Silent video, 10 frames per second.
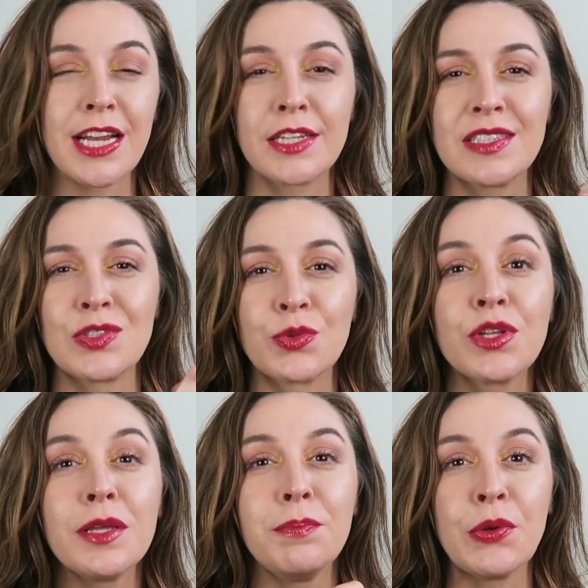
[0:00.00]
It has this
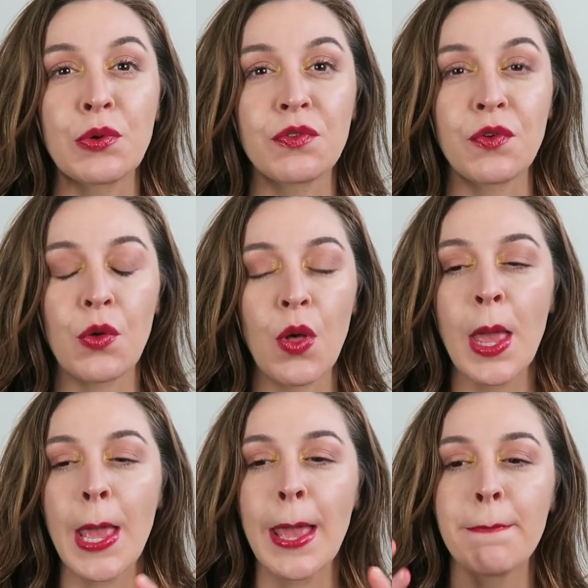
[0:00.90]
really beautiful
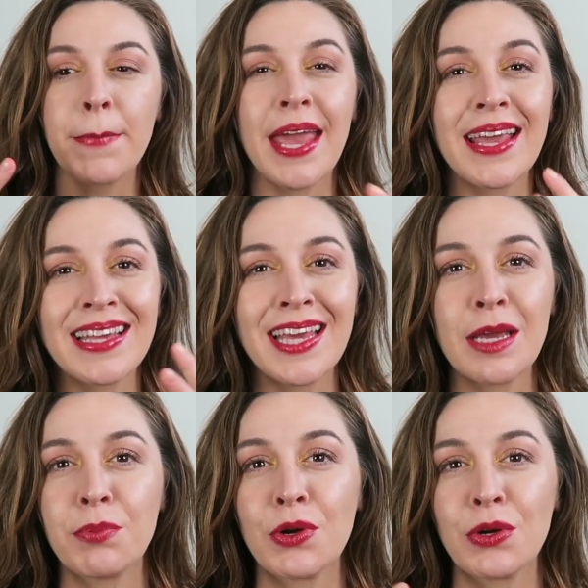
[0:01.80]

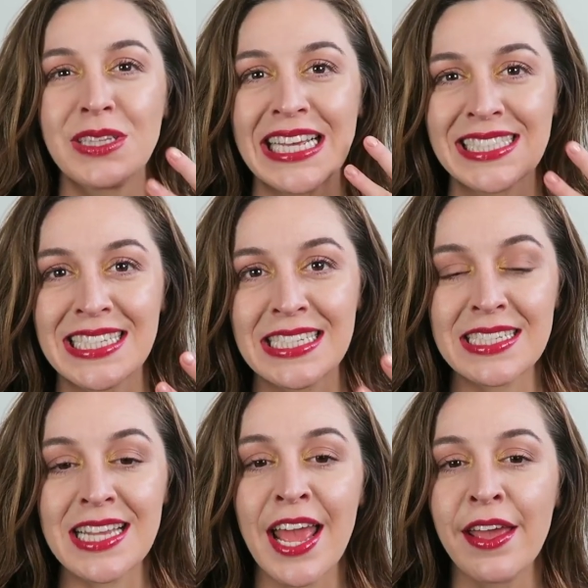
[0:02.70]
pinky
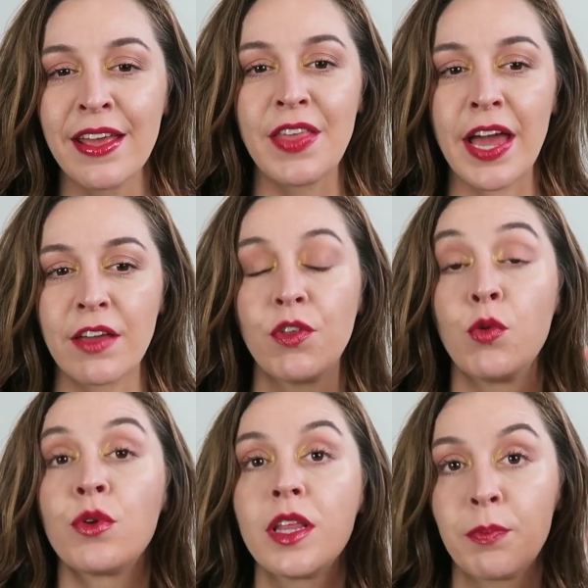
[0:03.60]
pearlescence that if
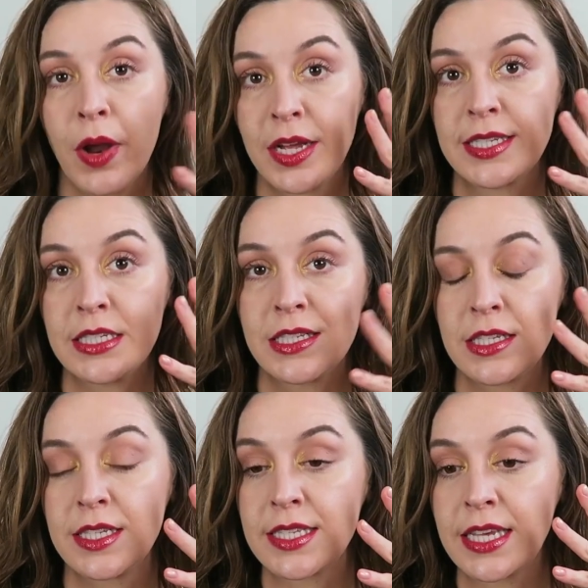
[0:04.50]
you really press into
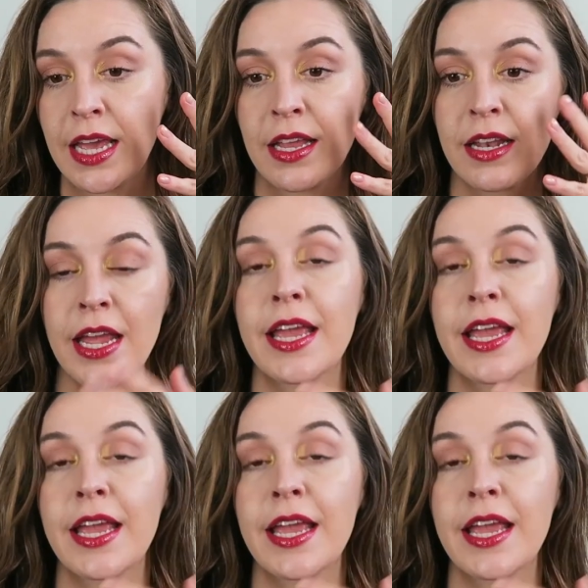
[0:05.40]
the skin,